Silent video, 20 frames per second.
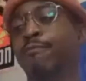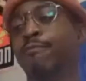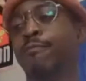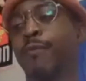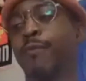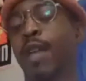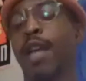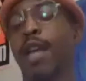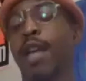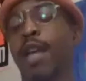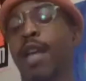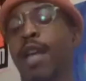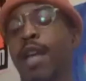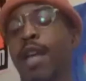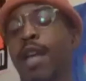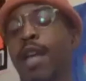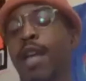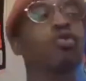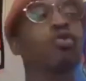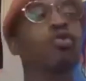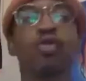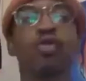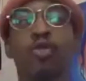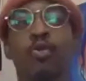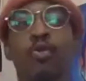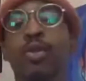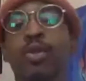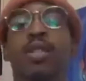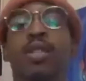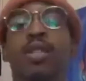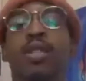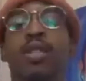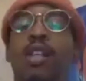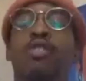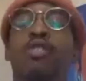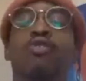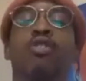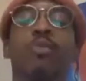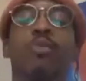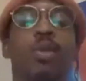including YouTube, which is not a
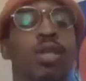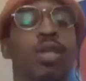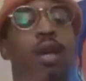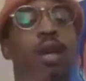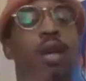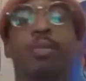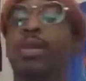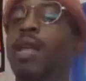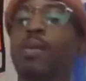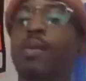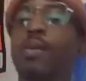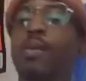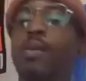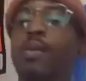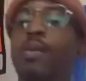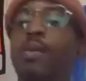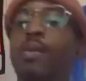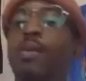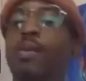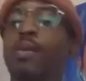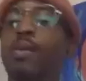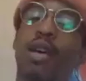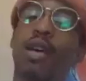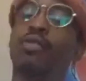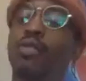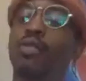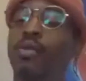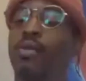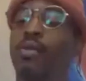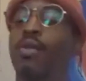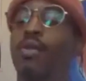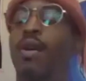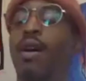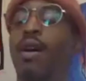streaming site, but they be putting that shit out too.